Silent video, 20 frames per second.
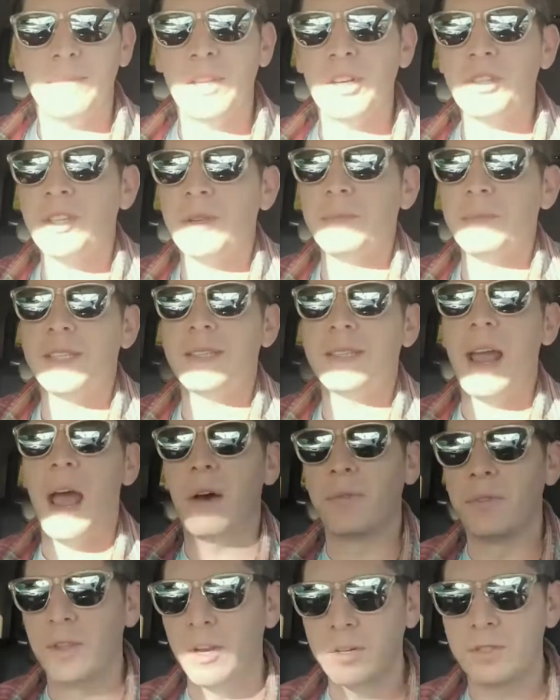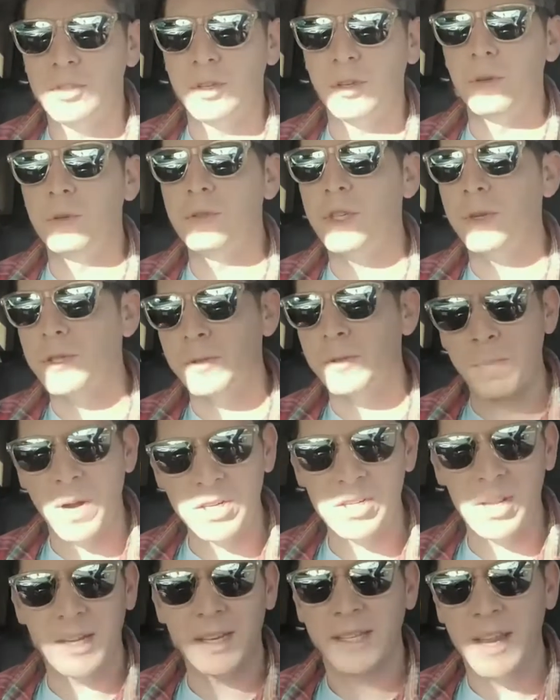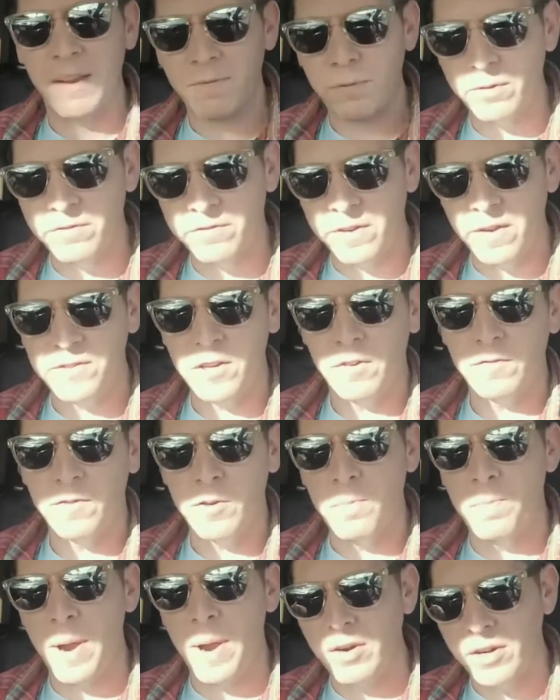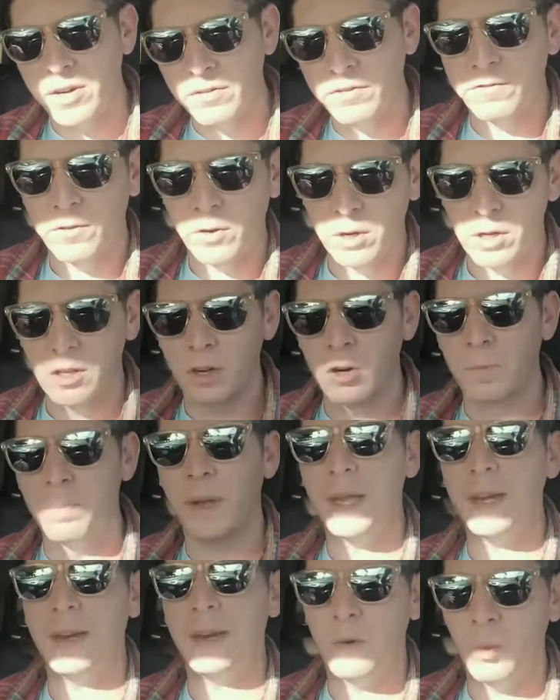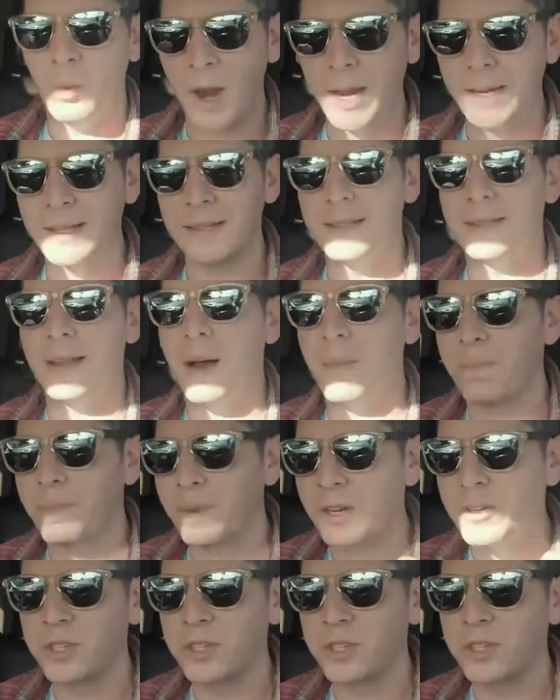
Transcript: There's some sound there too, just much like in the F-150. If you bury your foot a little bit, it wakens up.